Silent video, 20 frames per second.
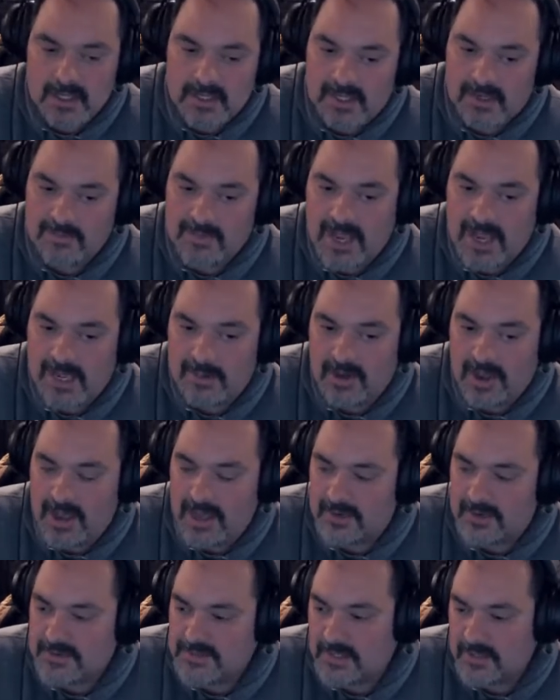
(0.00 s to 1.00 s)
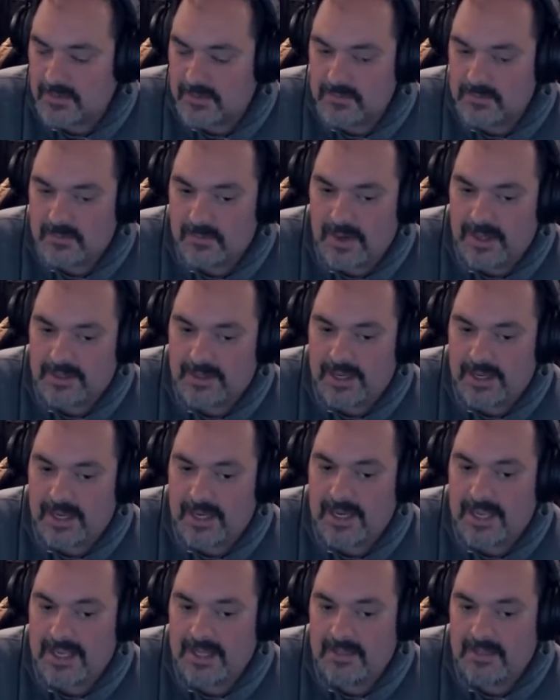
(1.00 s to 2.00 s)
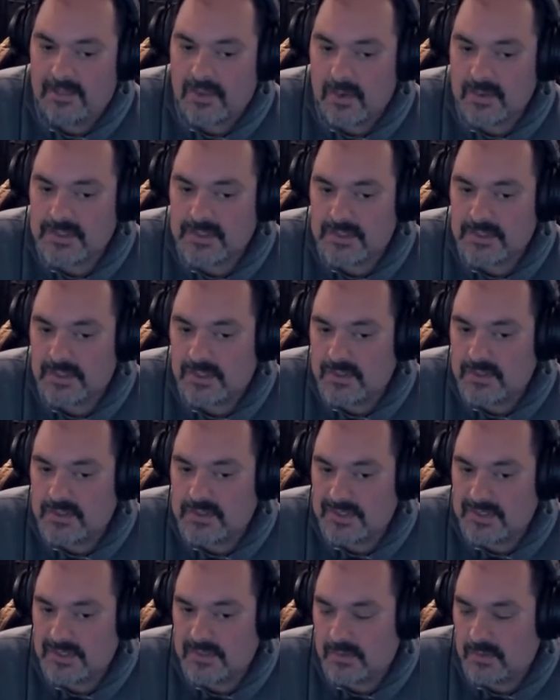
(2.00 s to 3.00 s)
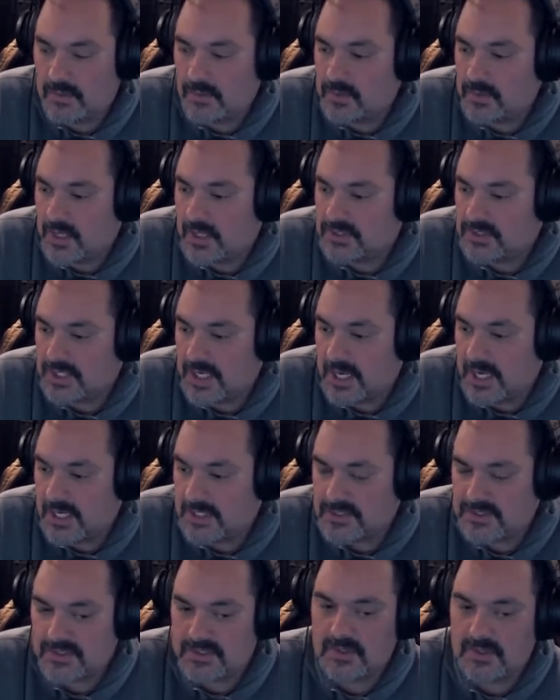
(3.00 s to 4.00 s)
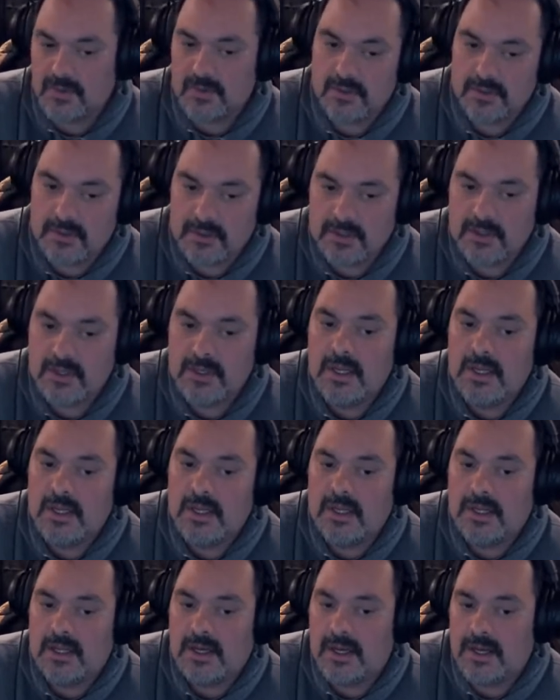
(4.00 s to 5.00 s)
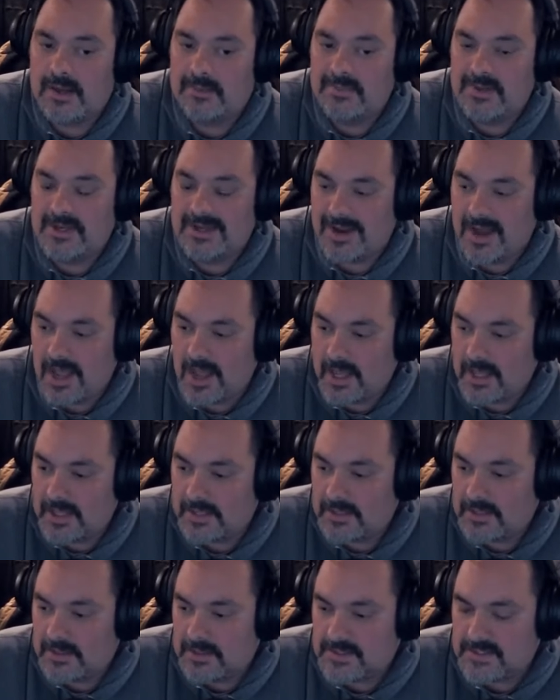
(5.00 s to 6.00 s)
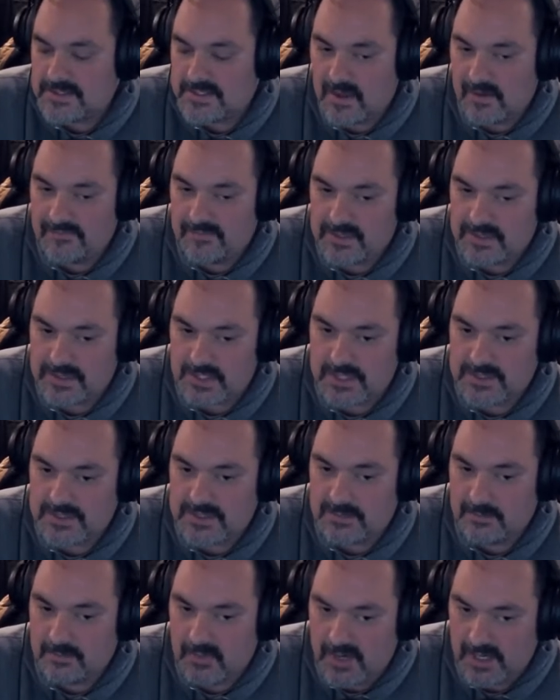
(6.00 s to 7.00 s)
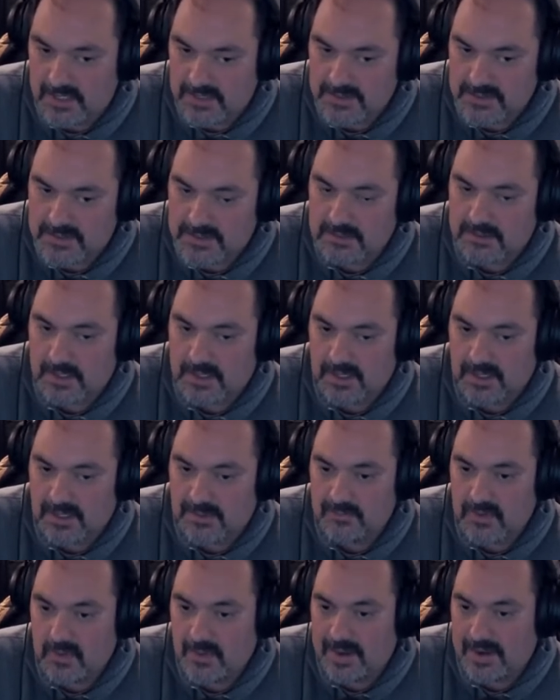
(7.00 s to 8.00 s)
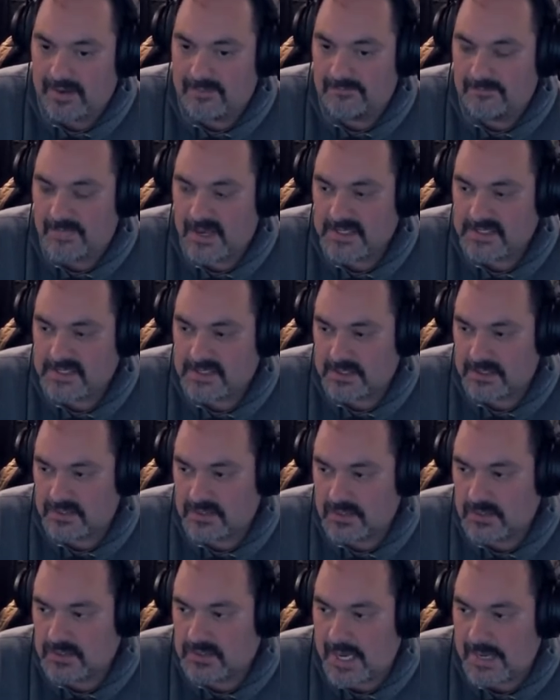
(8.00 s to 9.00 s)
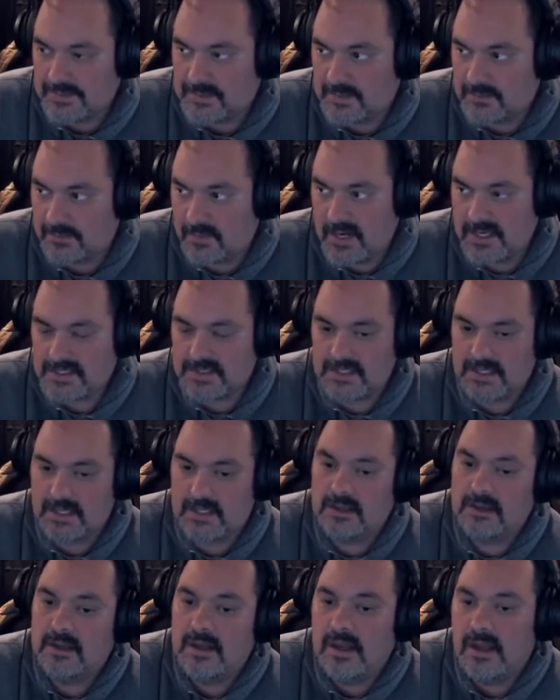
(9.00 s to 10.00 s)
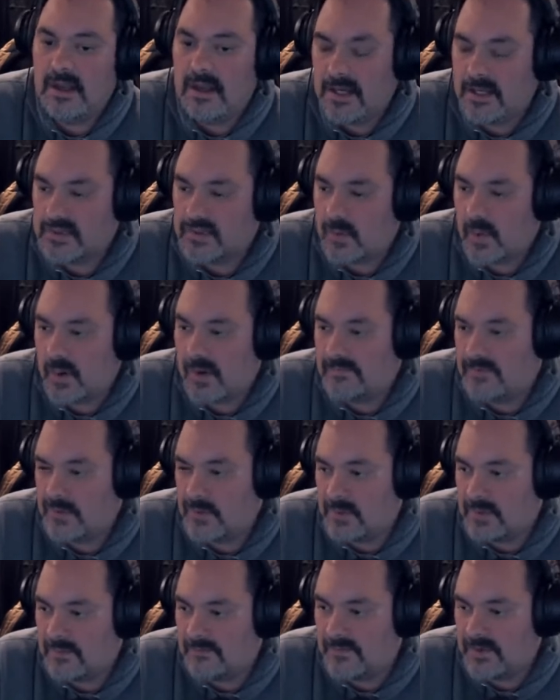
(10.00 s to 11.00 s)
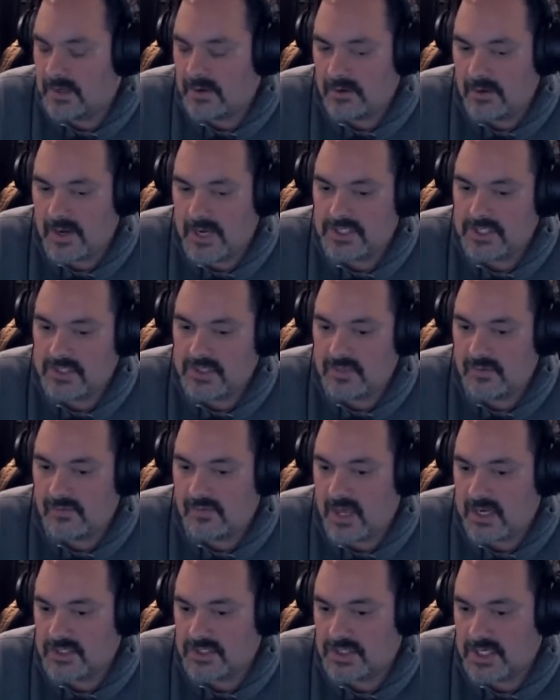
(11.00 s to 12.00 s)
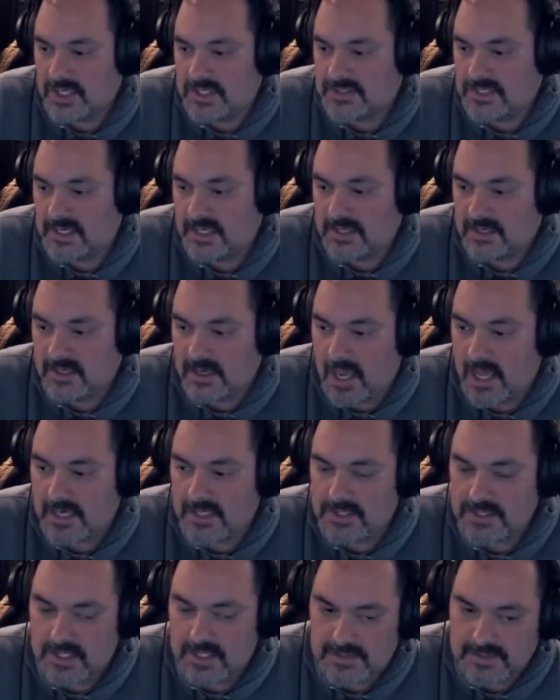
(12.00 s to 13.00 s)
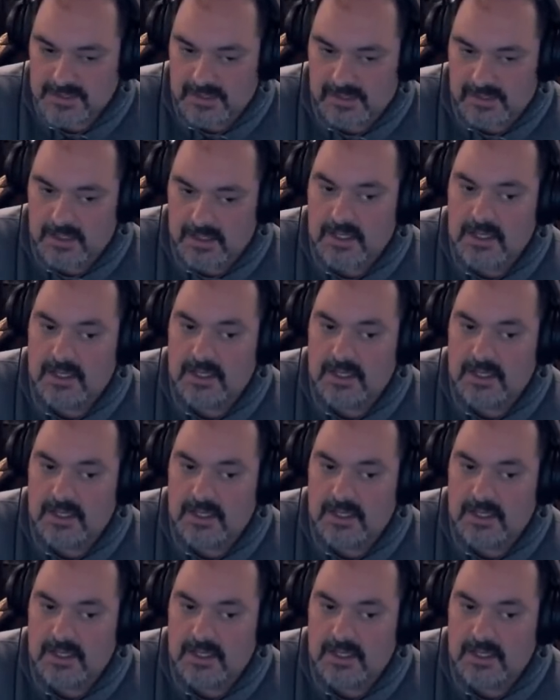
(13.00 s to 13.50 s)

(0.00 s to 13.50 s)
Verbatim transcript: You can buy them at AutoZone, whatnot, and those are used to adjust your um, non self-adjusting brakes. Um, you have basically two types of brakes in a 12-2 configuration. You've got adjusting and non-adjusting.